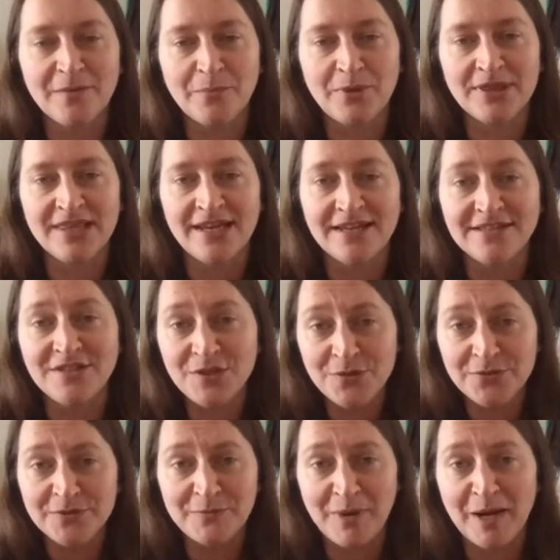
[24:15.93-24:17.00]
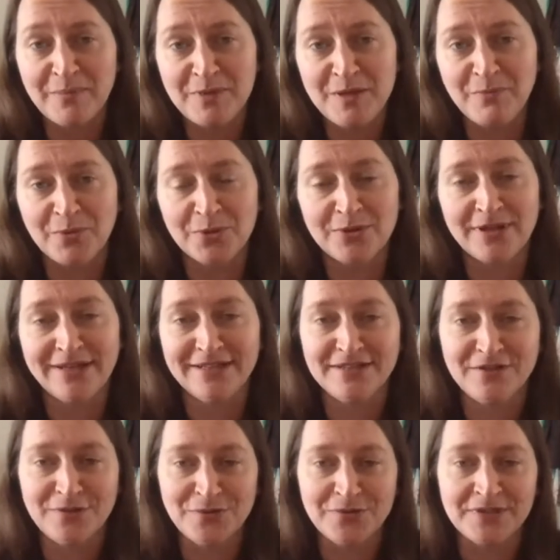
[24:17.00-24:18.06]
but then it's used by people and it's
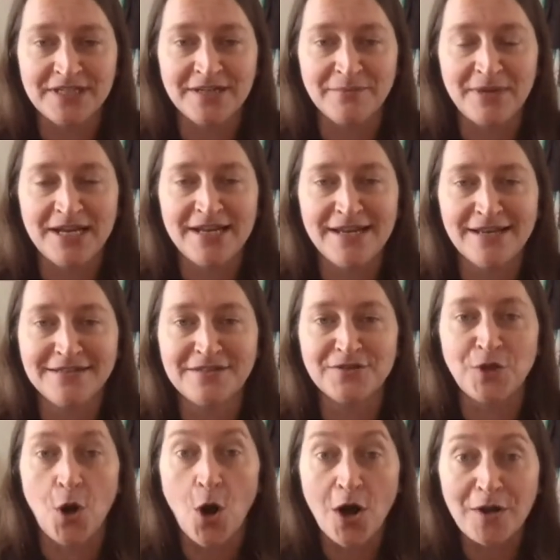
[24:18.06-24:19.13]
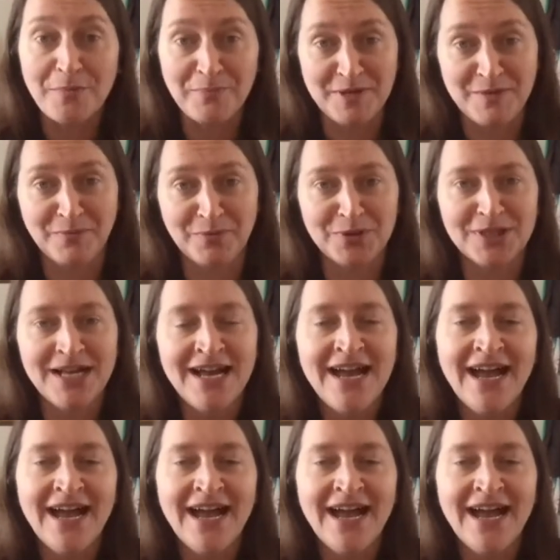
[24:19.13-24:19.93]
used in many cases on people